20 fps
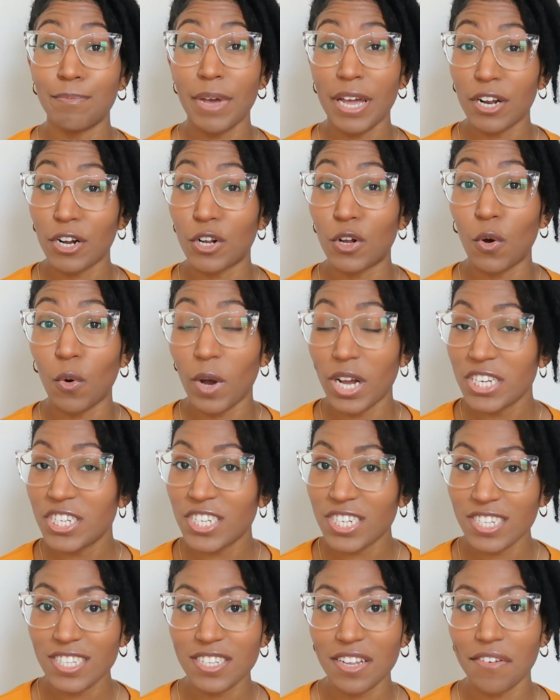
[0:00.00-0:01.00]
better
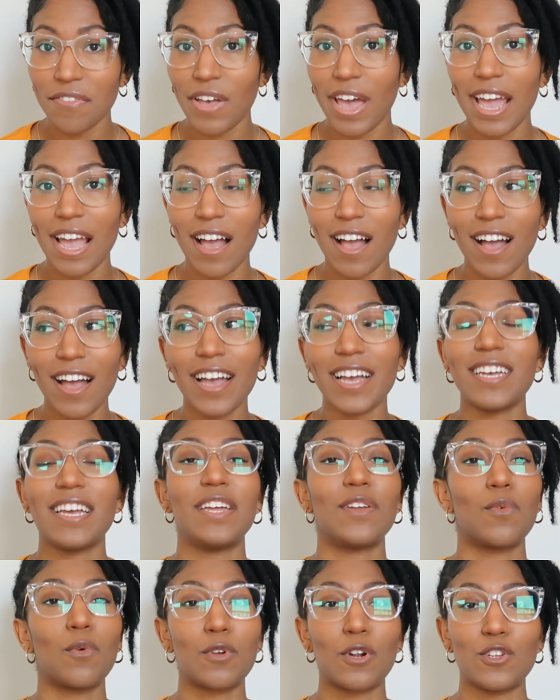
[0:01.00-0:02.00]
questions of AI
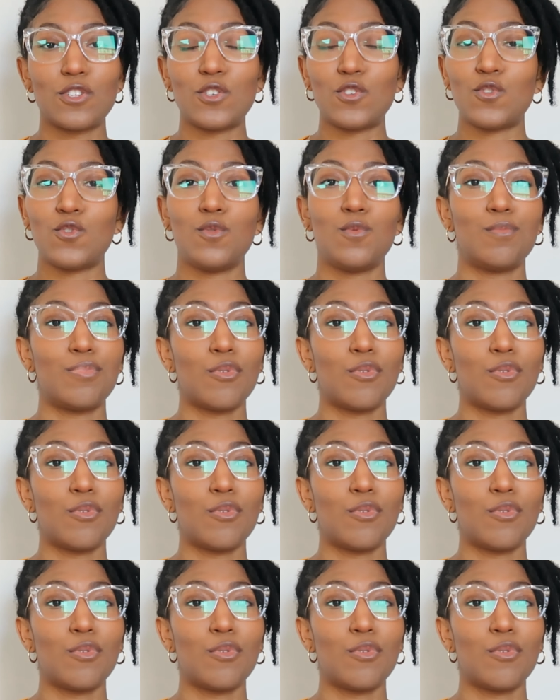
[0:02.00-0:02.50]
in order to